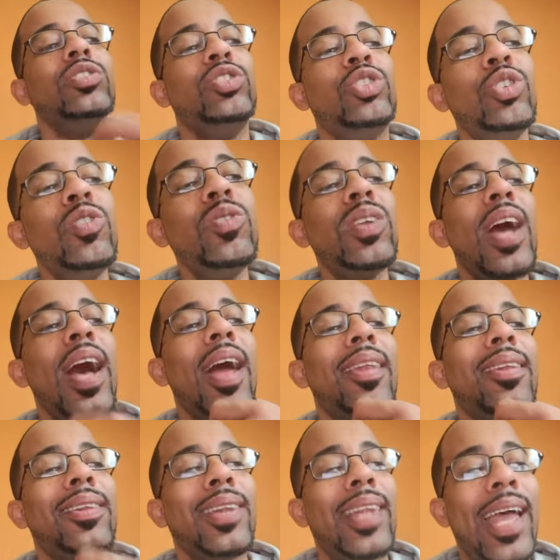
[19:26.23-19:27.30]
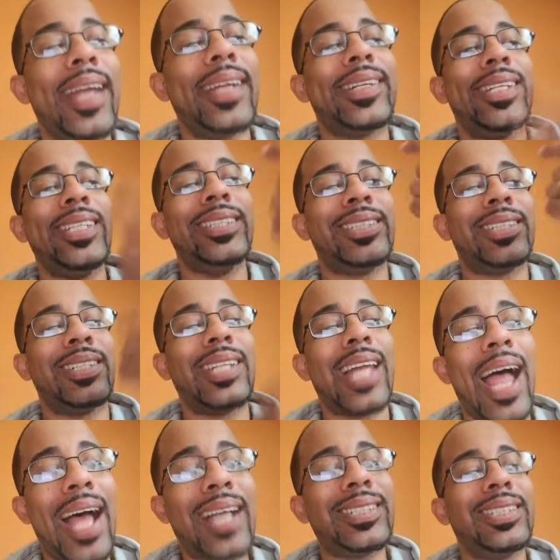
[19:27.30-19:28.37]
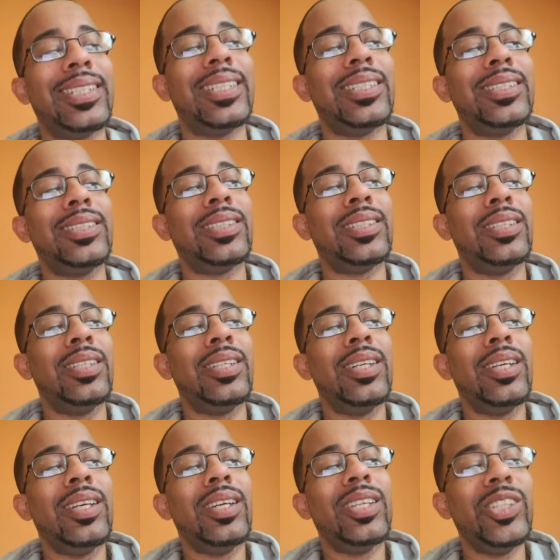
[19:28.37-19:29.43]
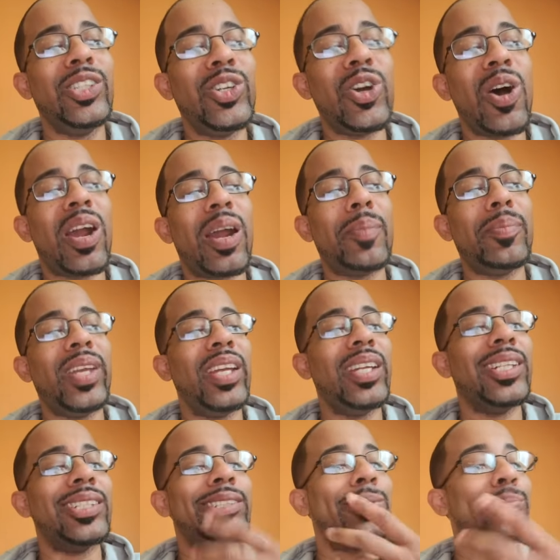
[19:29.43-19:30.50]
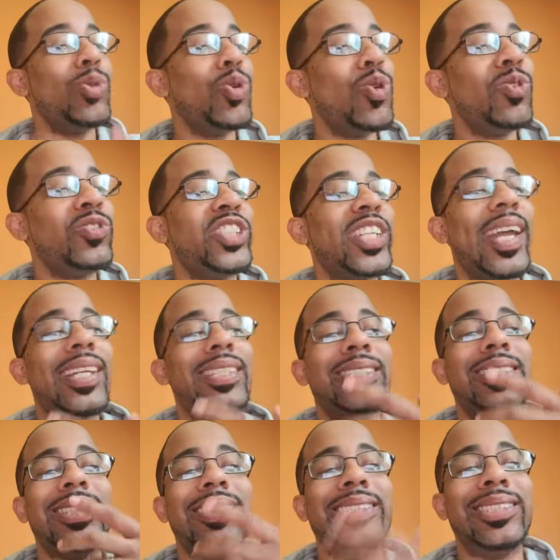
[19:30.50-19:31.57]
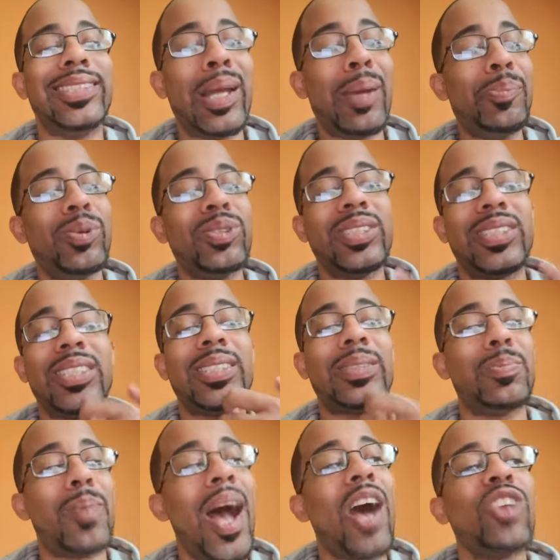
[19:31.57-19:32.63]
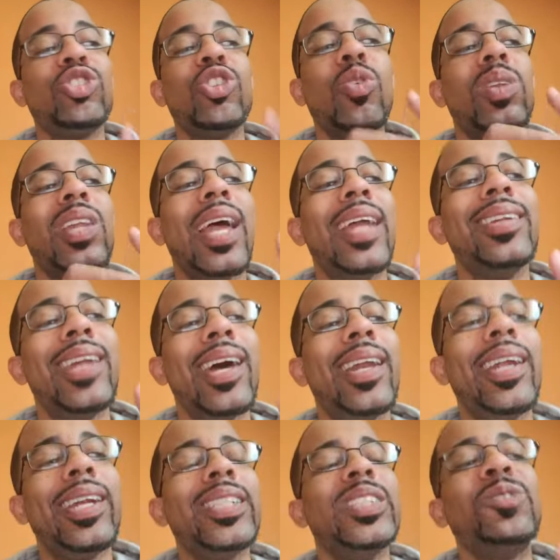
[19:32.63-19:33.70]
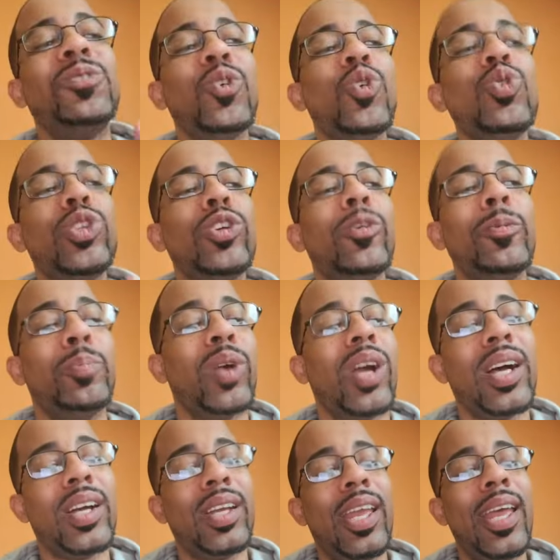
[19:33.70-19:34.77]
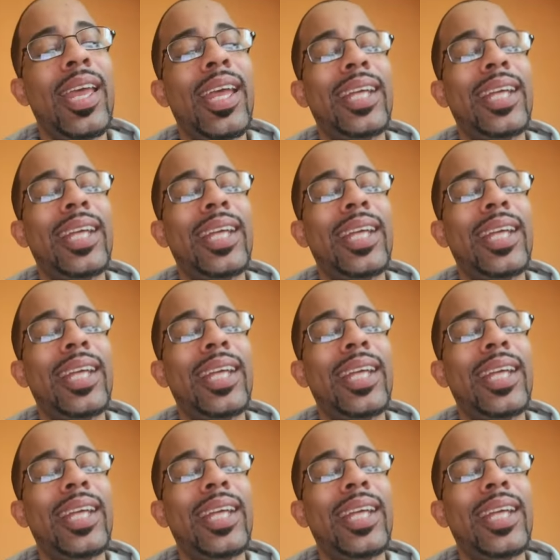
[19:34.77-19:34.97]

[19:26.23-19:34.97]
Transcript: do not let these glasses, you know what I mean, this smooth taste, these dimples, this smile, don't let none of this fool you, bruh.